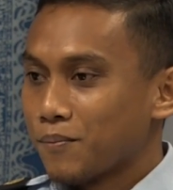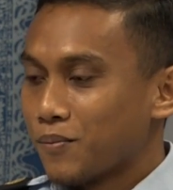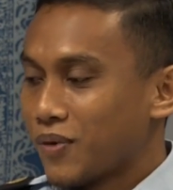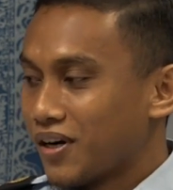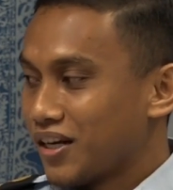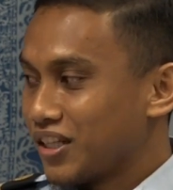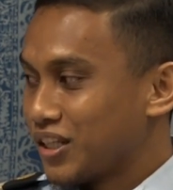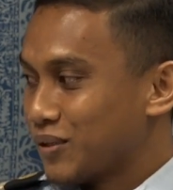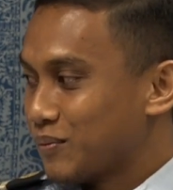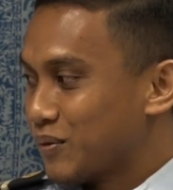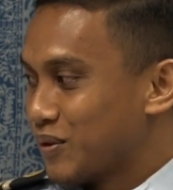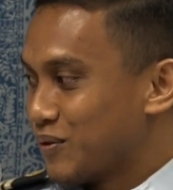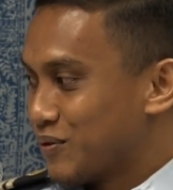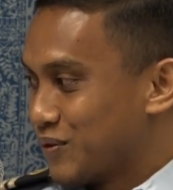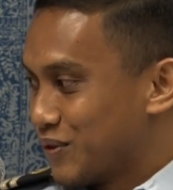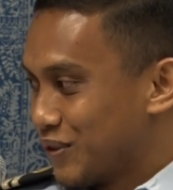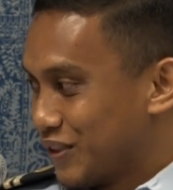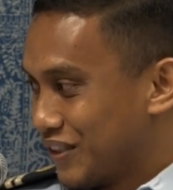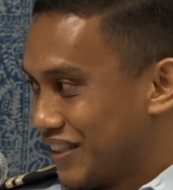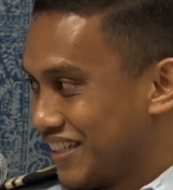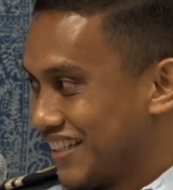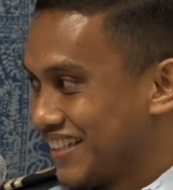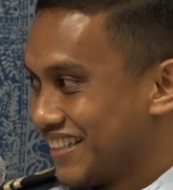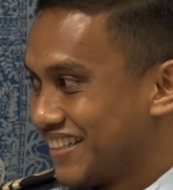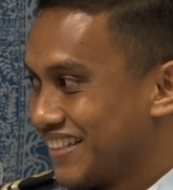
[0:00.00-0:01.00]
palatable
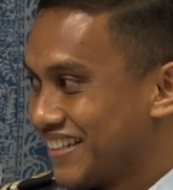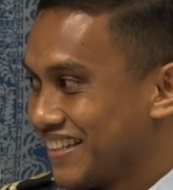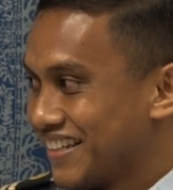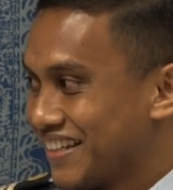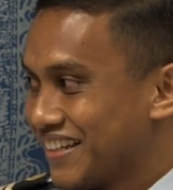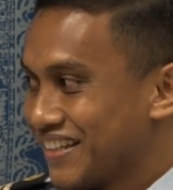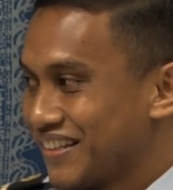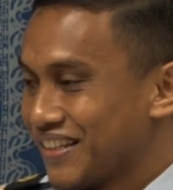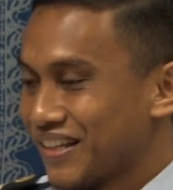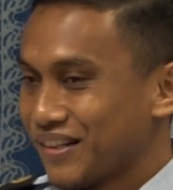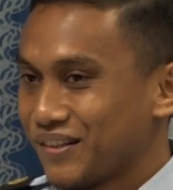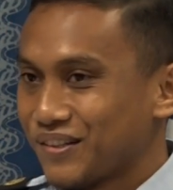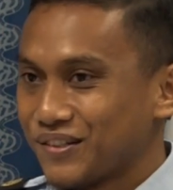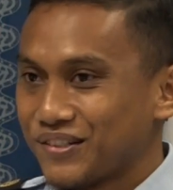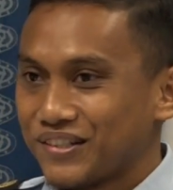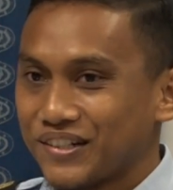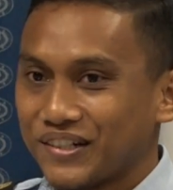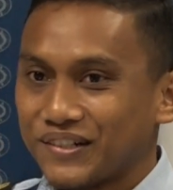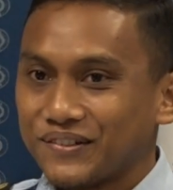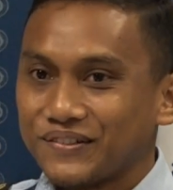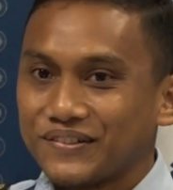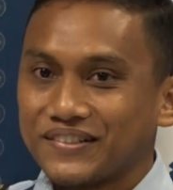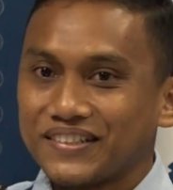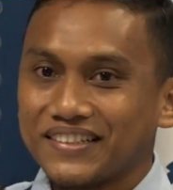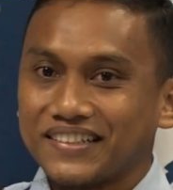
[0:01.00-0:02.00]
food that you
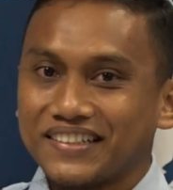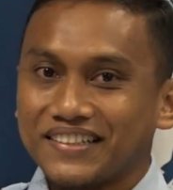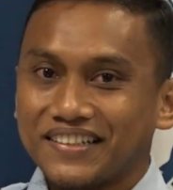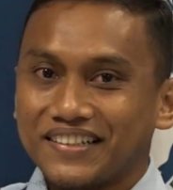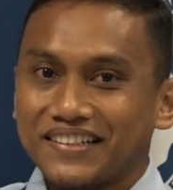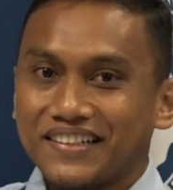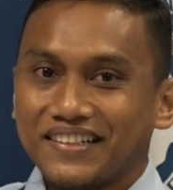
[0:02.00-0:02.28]
served.